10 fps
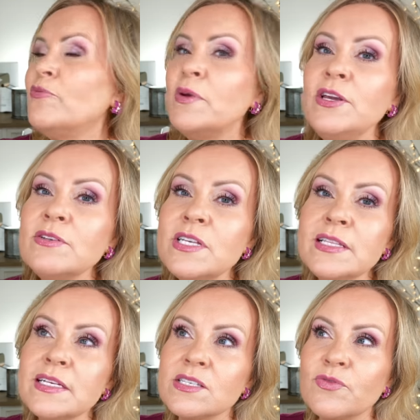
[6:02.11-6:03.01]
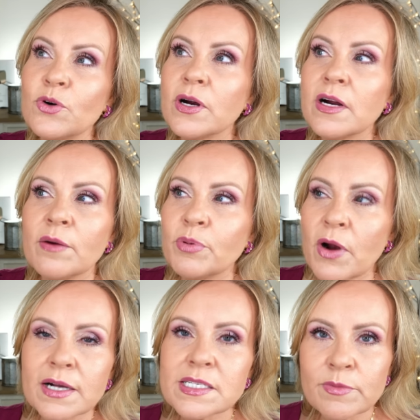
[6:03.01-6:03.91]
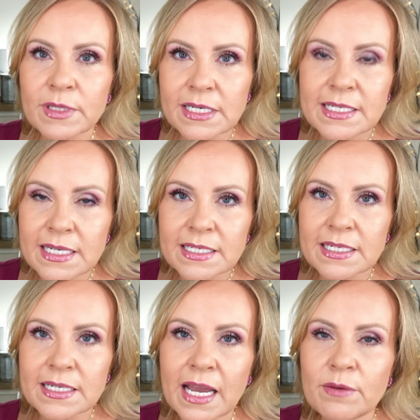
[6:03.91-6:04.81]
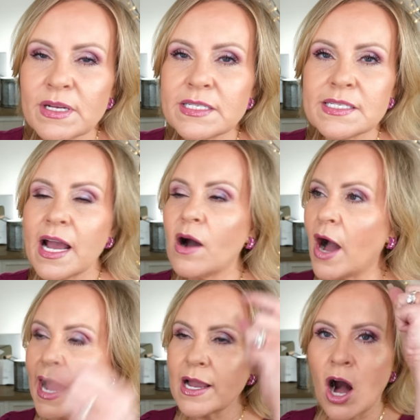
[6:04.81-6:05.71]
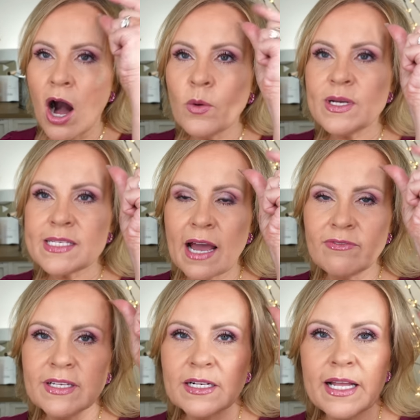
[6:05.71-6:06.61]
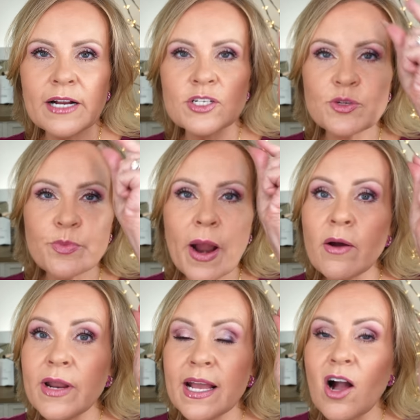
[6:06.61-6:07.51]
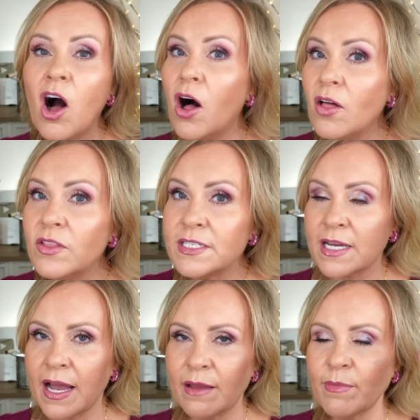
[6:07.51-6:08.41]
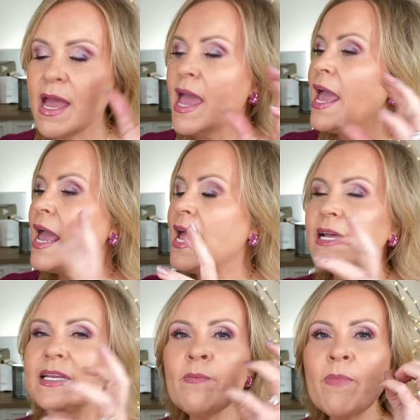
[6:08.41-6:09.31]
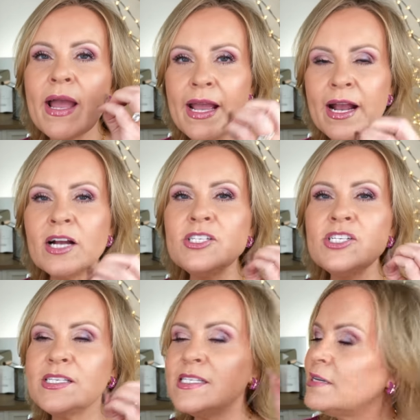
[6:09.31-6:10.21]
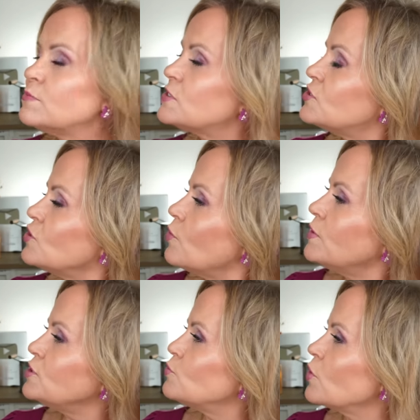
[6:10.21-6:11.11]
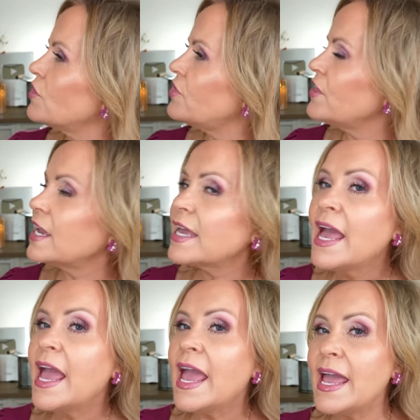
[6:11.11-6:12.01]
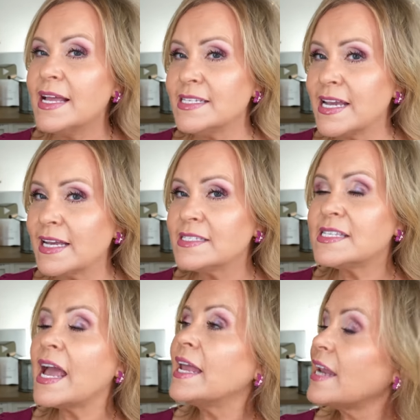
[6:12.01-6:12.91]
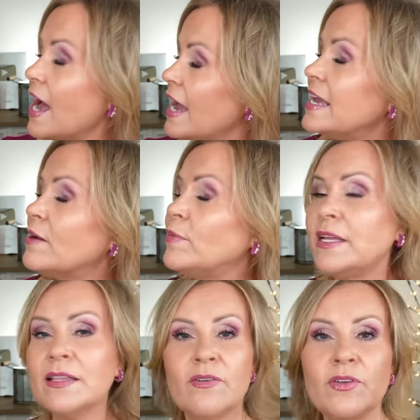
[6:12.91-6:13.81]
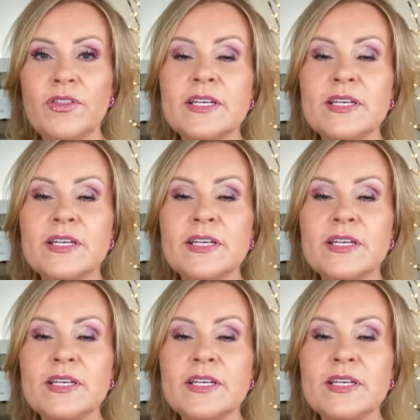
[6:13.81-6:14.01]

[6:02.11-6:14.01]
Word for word: I've been using this for approximately six to nine months now. I always have little hair sprouting all the time and my hair just seems so much more thick and dense, and I am in love with